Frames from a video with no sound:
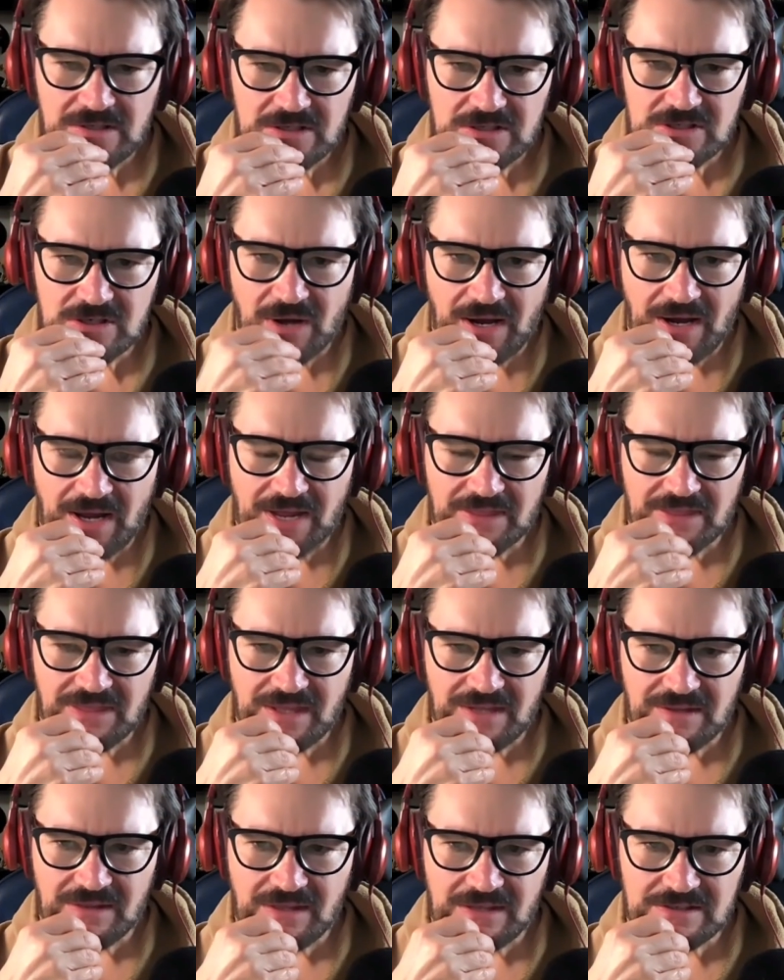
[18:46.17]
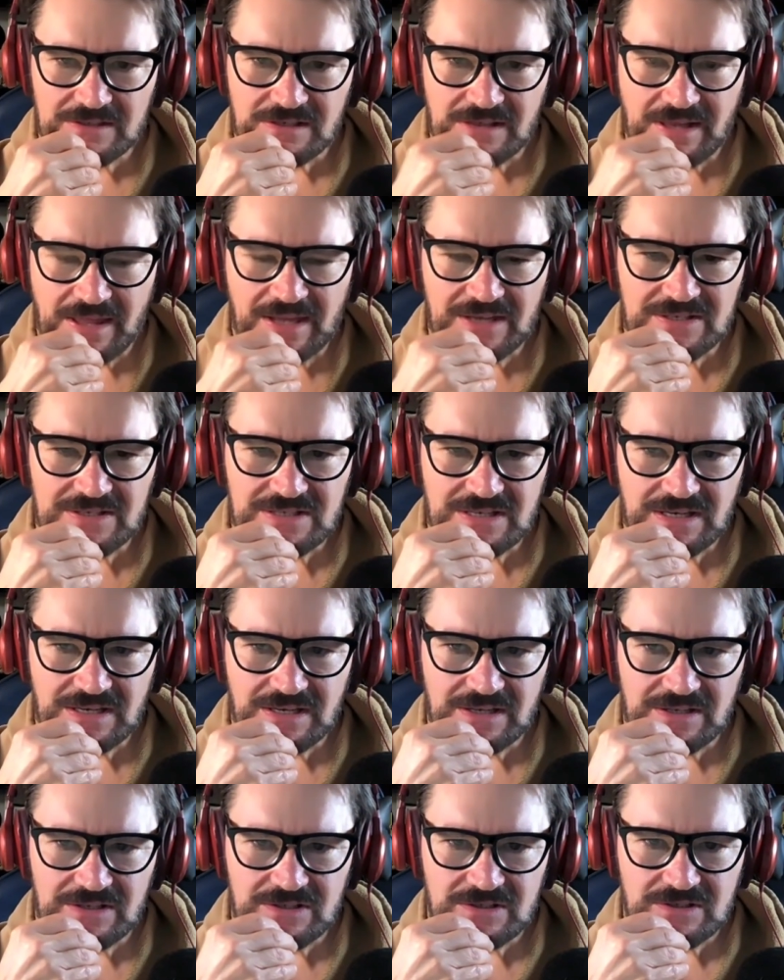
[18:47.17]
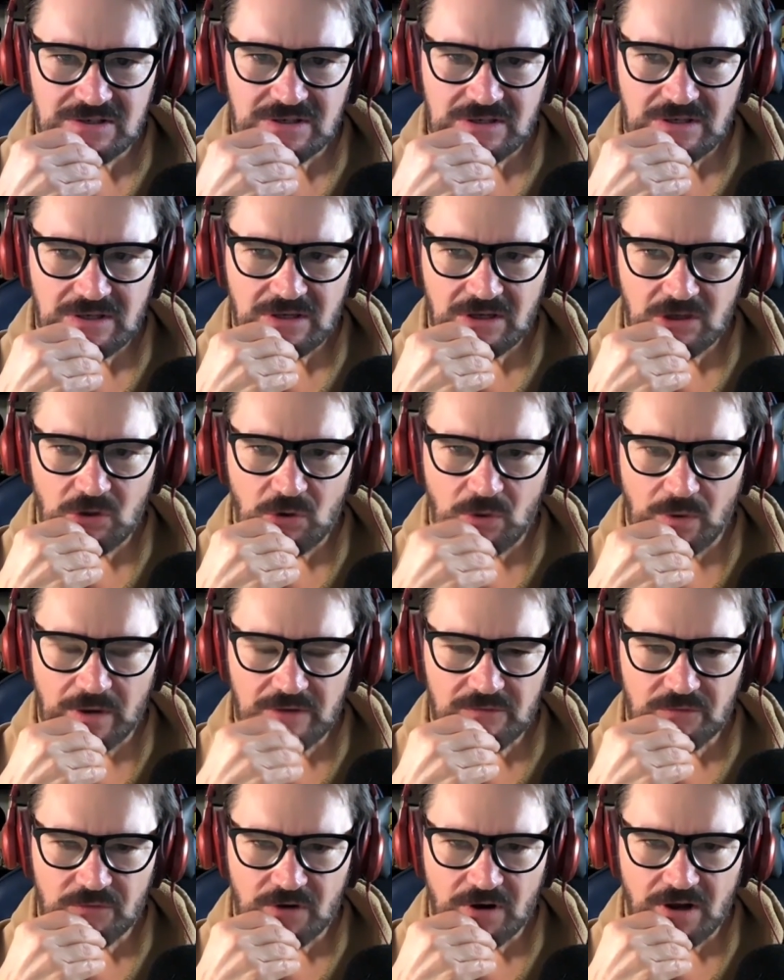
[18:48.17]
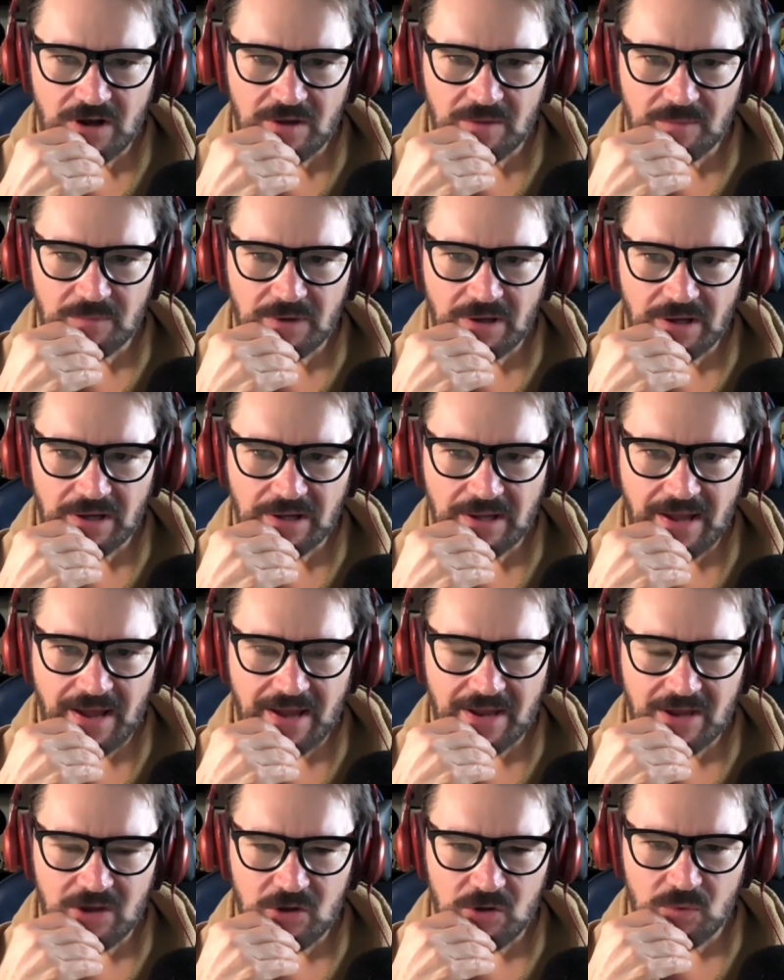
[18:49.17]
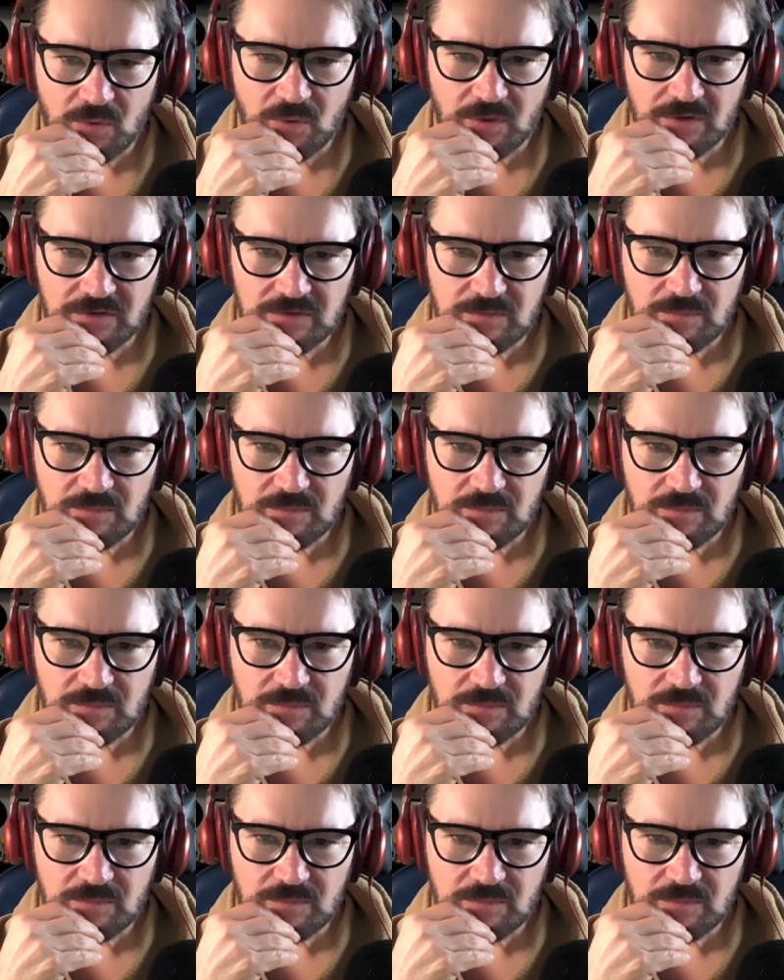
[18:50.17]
So I think his legacy is going from a guy who